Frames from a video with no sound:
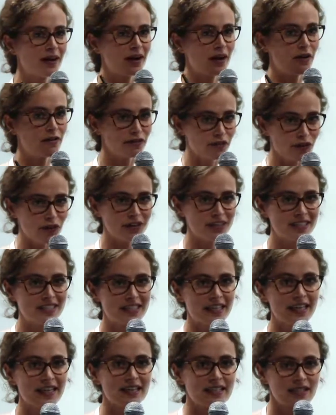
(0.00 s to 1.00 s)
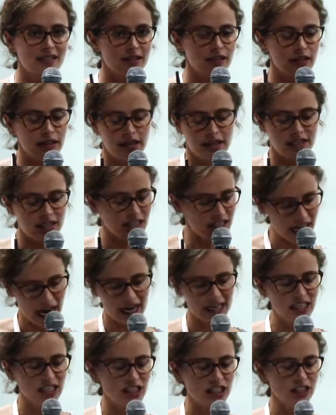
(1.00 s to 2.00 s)
of course, it's
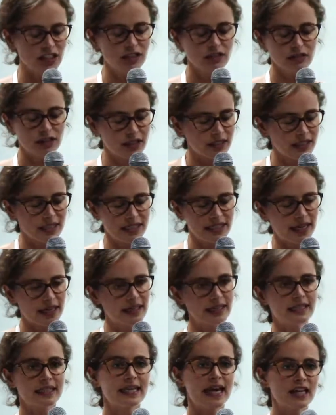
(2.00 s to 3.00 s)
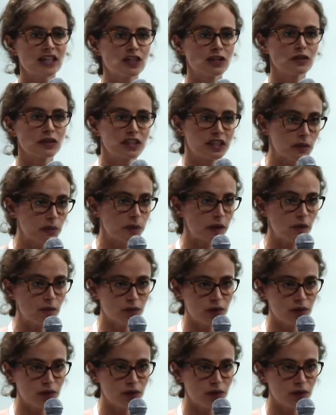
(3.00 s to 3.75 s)
challenging to understand international shipping,